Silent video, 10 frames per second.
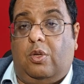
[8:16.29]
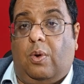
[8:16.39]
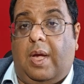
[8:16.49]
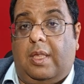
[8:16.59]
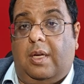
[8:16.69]

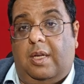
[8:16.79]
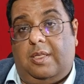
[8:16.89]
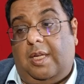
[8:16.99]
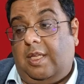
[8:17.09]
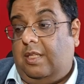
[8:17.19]
together
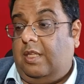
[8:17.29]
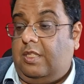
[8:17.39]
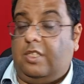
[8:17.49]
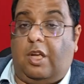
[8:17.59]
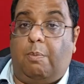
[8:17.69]
decide that
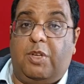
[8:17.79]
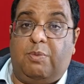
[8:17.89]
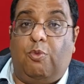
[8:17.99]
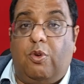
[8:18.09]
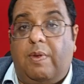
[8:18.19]
this is how
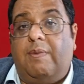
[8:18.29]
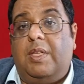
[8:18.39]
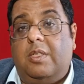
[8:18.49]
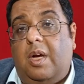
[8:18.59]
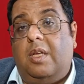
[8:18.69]
much more we
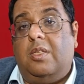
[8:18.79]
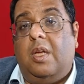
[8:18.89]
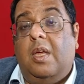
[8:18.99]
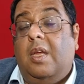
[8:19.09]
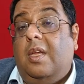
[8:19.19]
will charge.